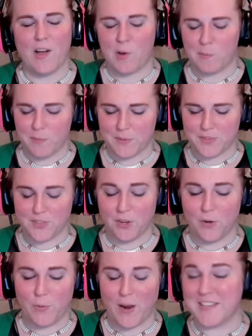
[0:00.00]
Um,
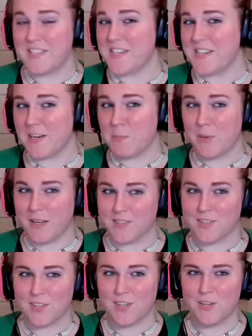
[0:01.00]
so I did get a
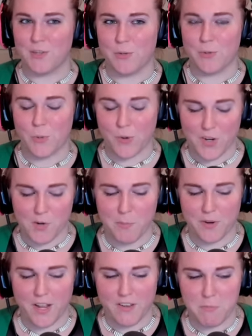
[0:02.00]
pizza in New
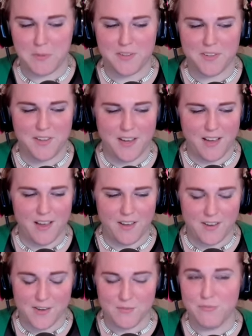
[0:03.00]
York, but I've been
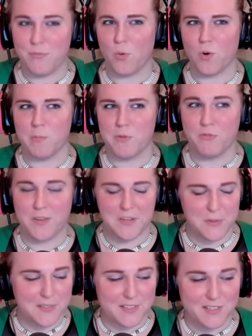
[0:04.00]
uh, informed
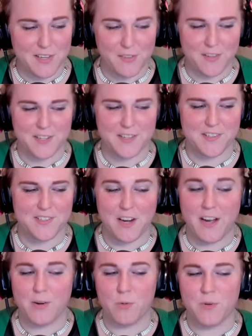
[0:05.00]
vigorously that it is
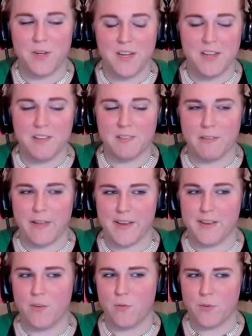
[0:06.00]
not
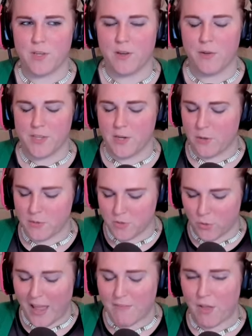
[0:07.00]
like you know
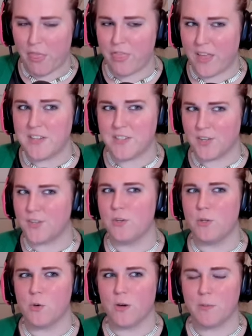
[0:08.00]
to have authentic
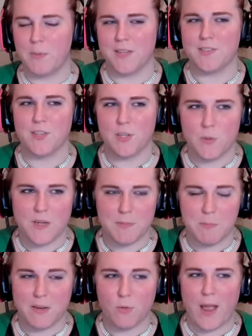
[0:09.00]
New York pizza, you
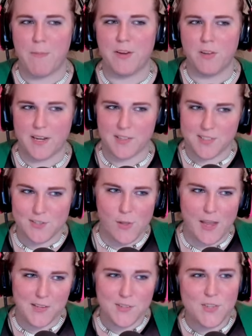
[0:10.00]
need to be grabbing like a
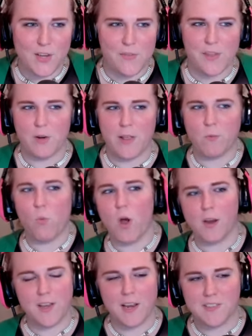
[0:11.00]
slice and then like
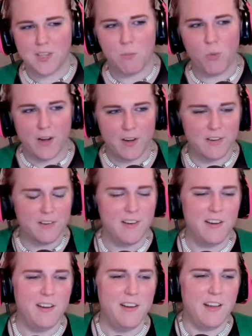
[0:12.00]
walking somewhere.
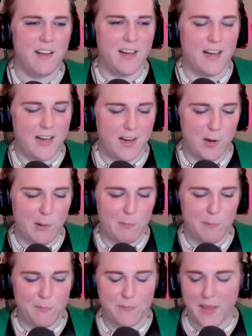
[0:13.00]
Yeah.
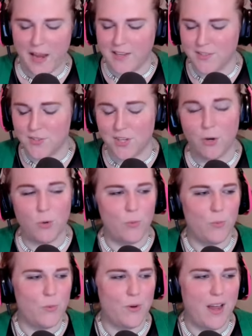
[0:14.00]
Um, true. true. And
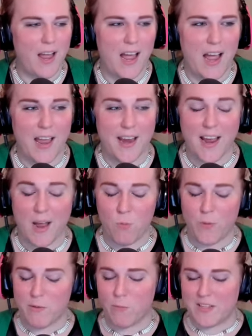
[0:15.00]
so I
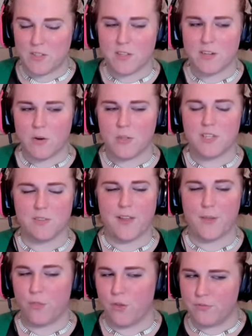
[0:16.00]
we we did go to
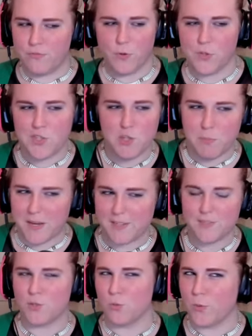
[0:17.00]
like the first
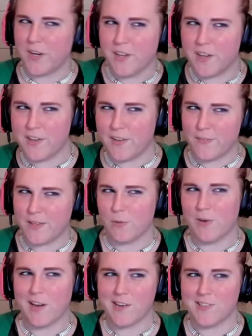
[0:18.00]
pizzeria in the
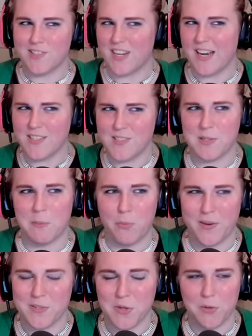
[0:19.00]
United States, a
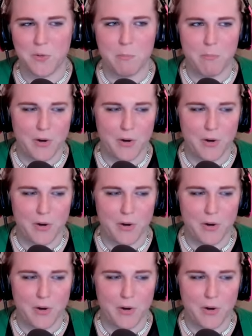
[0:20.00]
place Ooh, called